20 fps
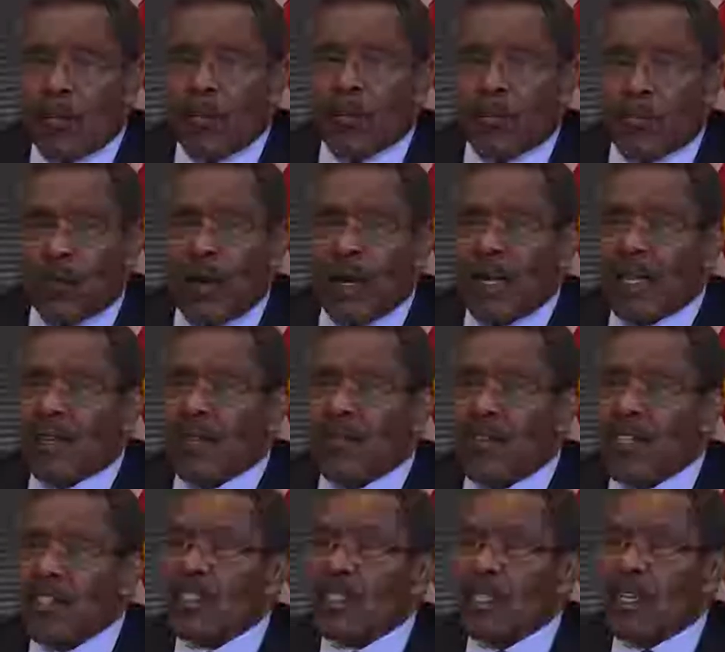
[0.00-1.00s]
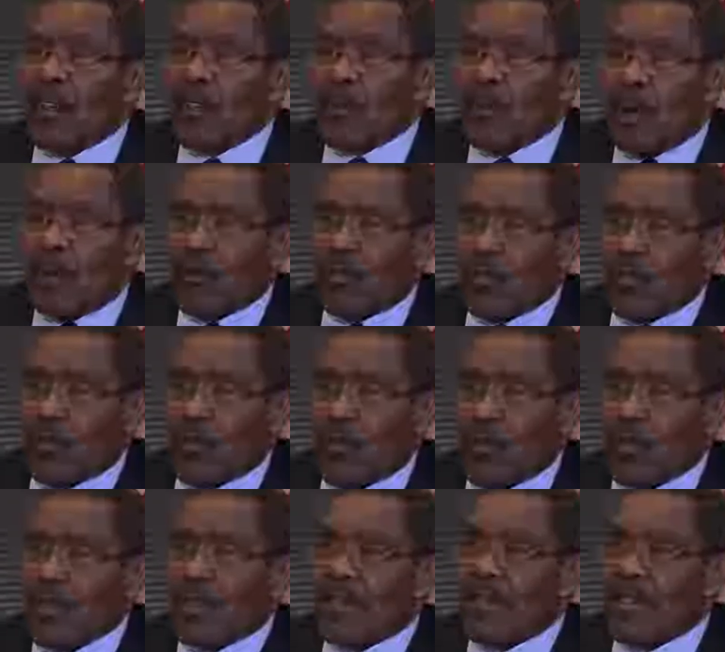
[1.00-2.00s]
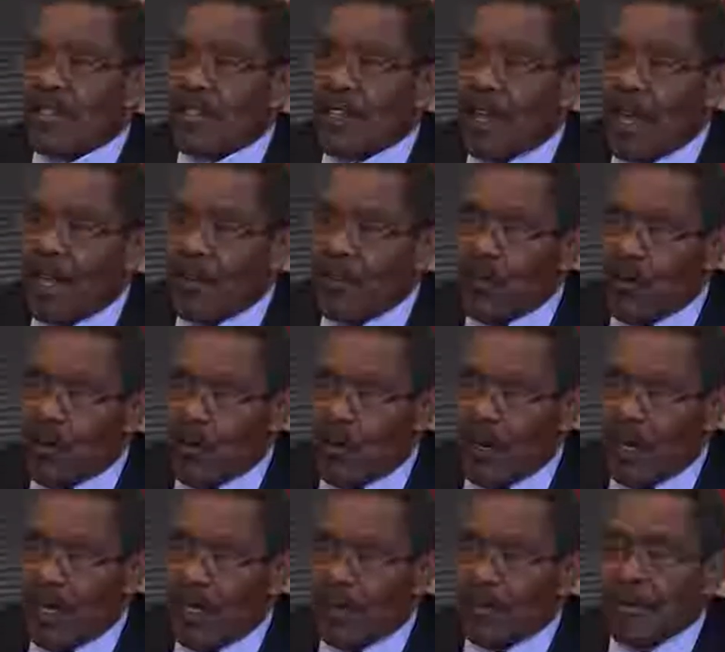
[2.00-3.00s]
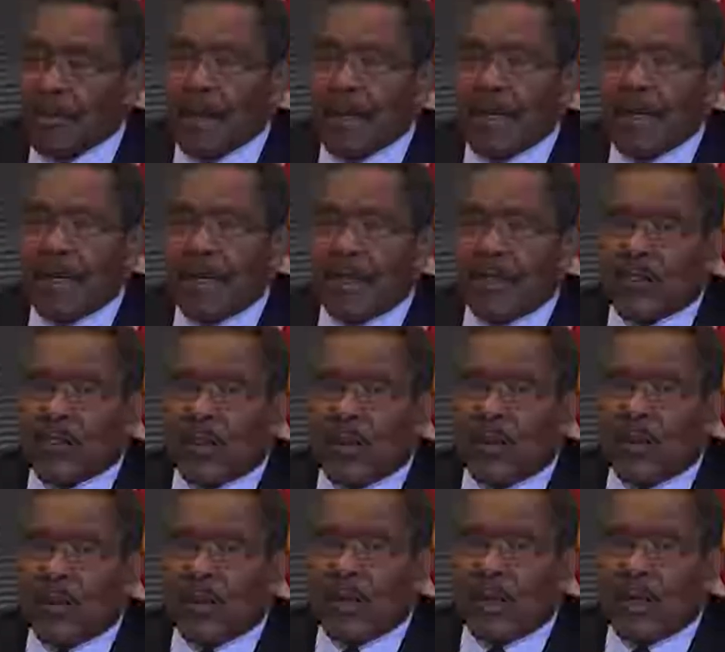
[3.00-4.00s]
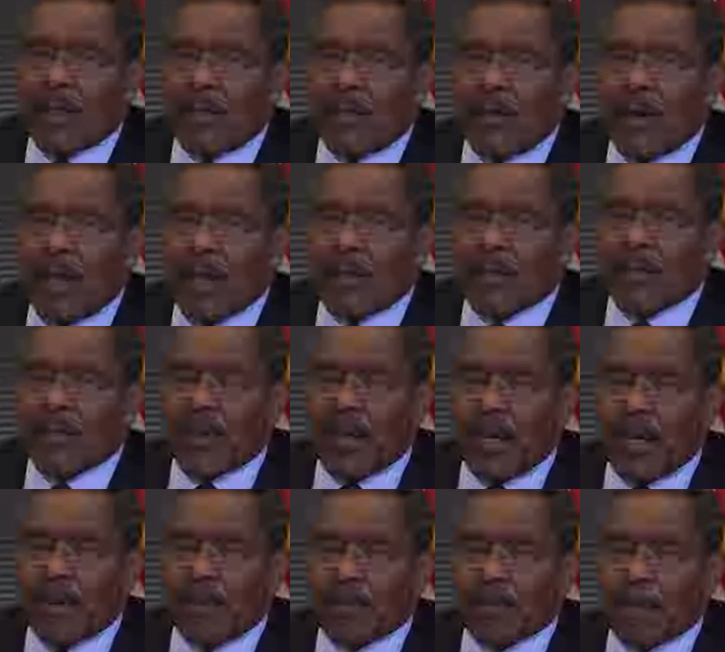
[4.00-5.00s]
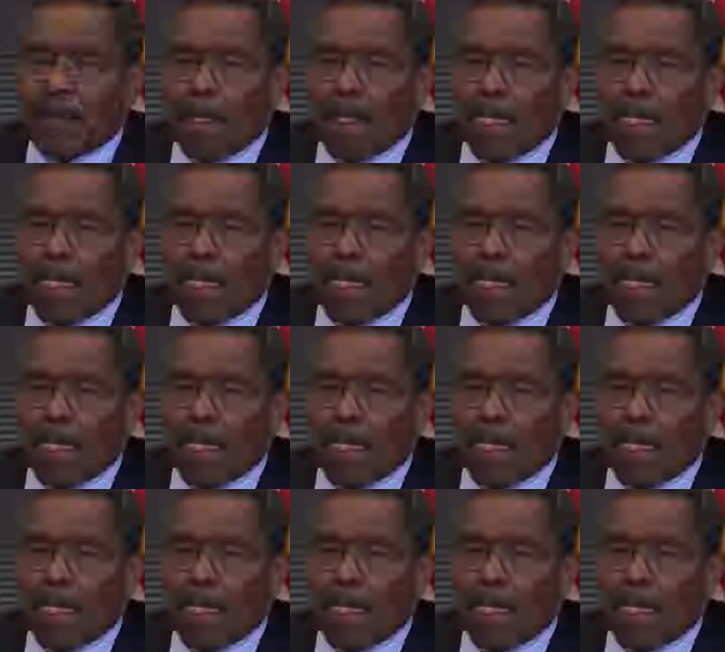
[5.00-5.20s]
you're trying to convince the other members of the court to decide your way. So you have